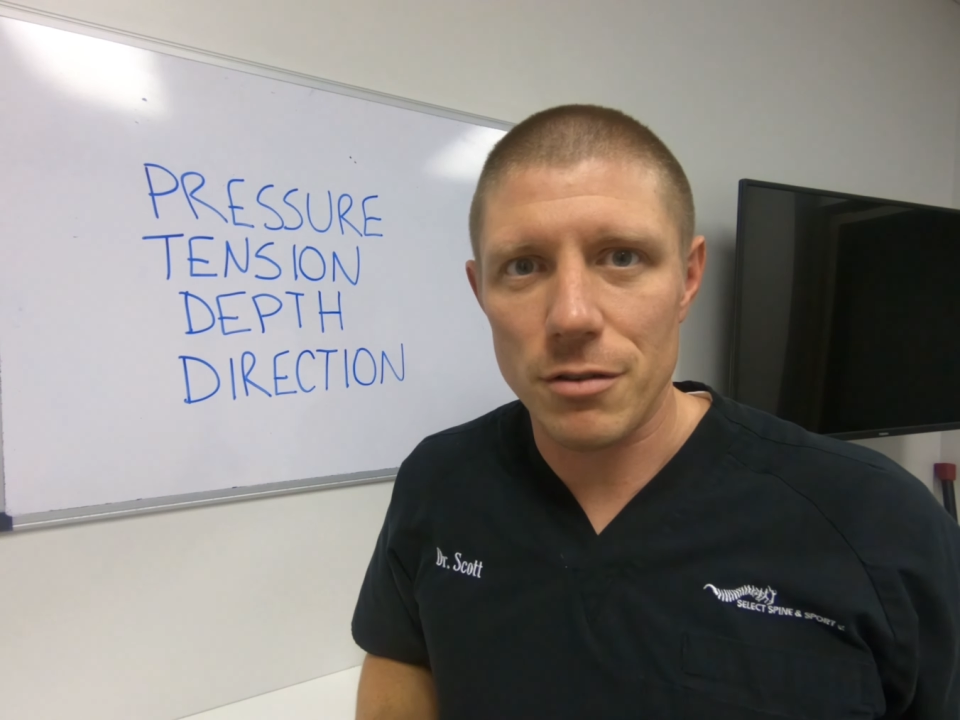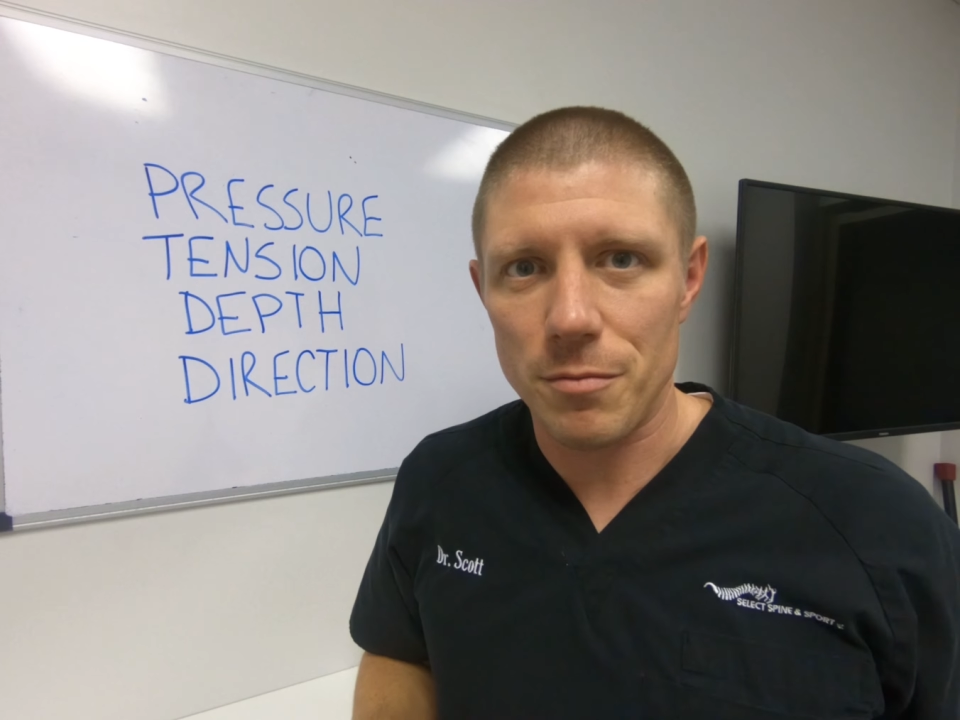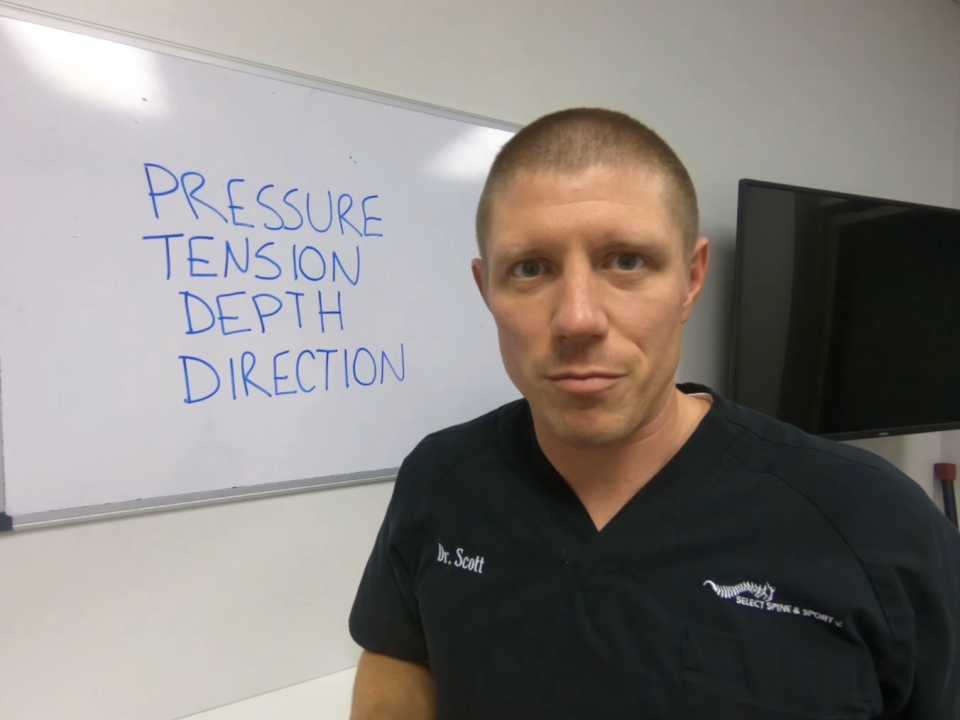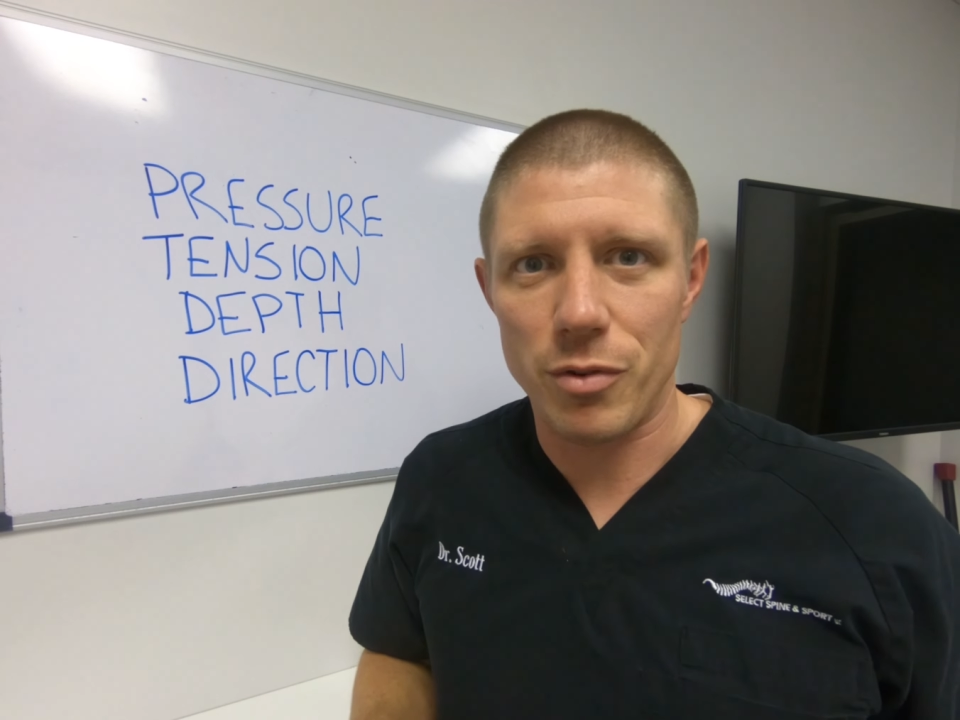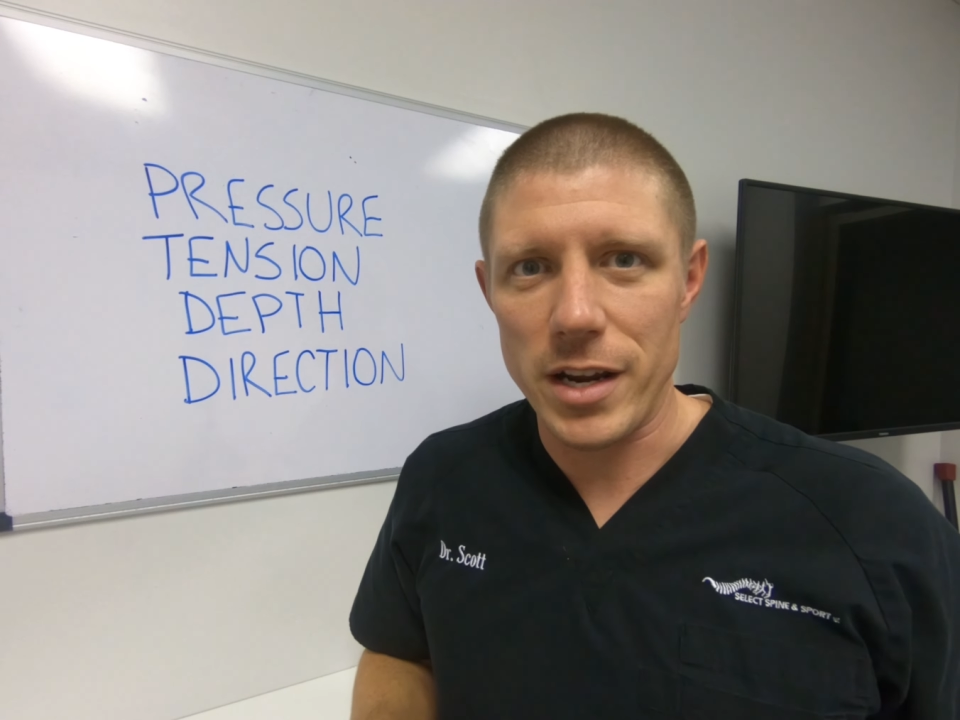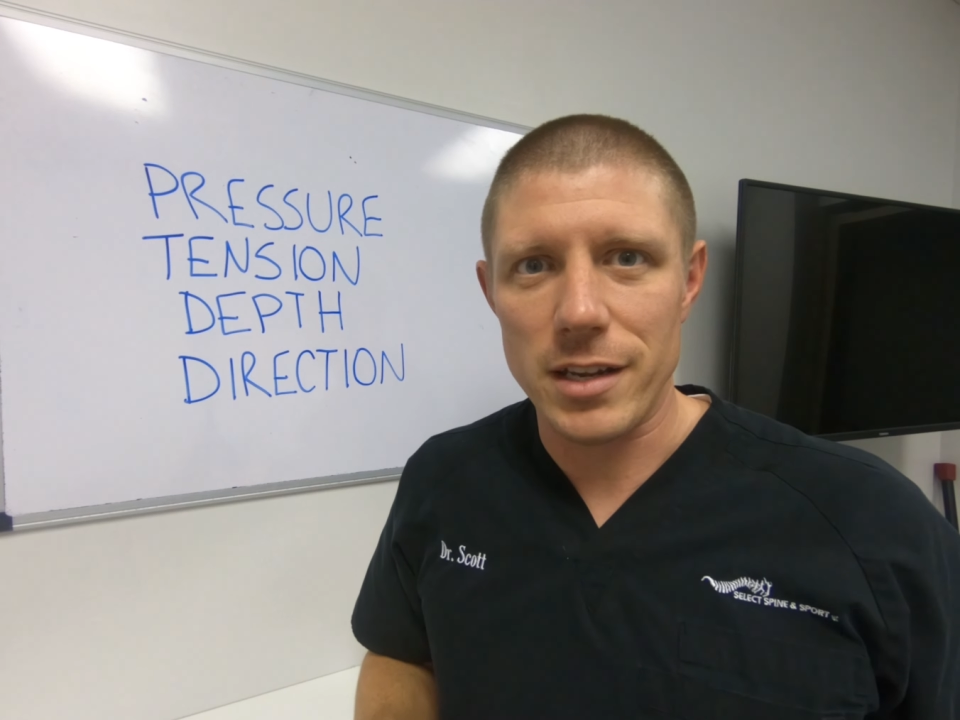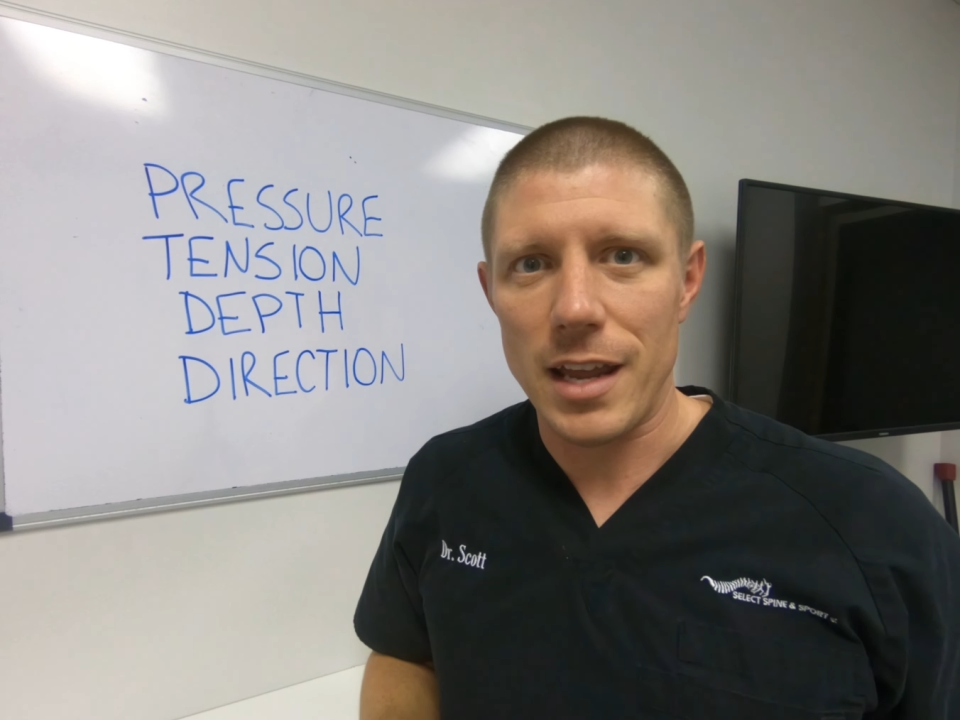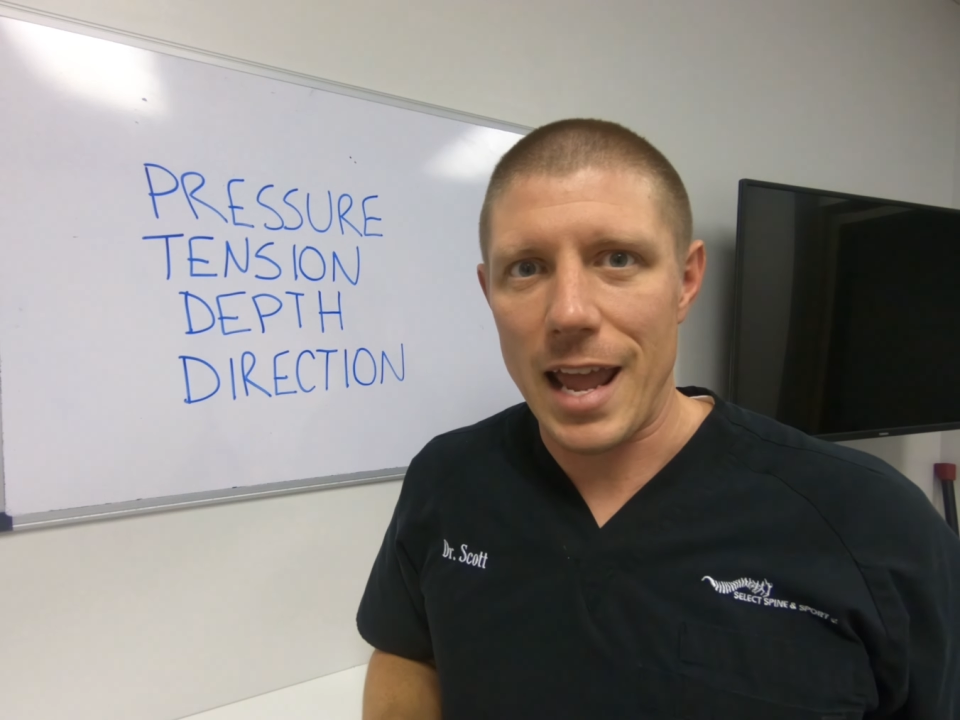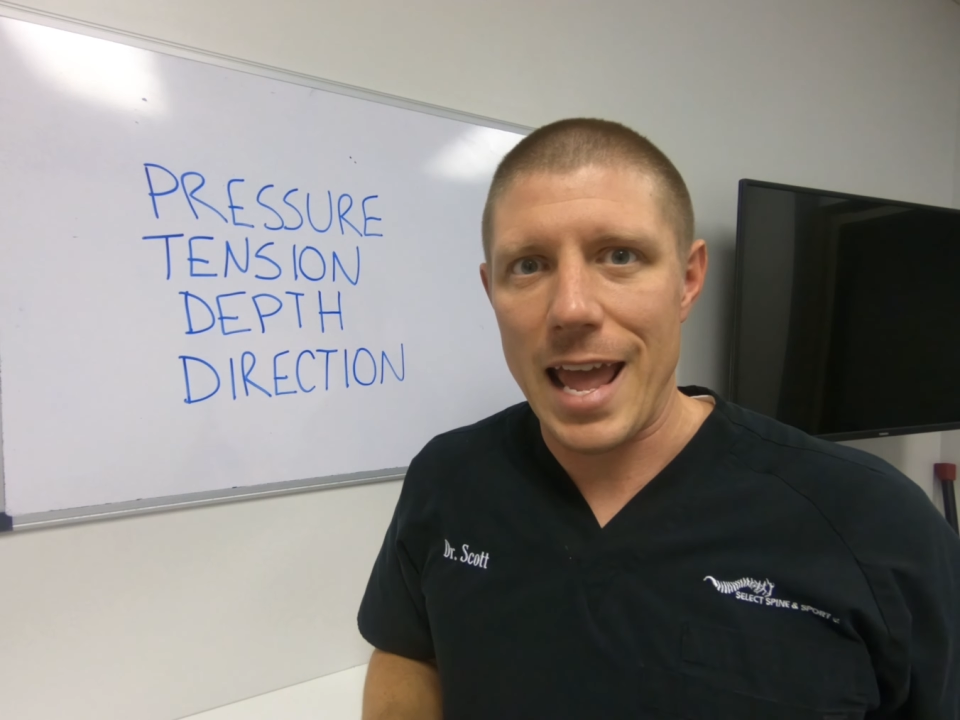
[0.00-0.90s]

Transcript: to break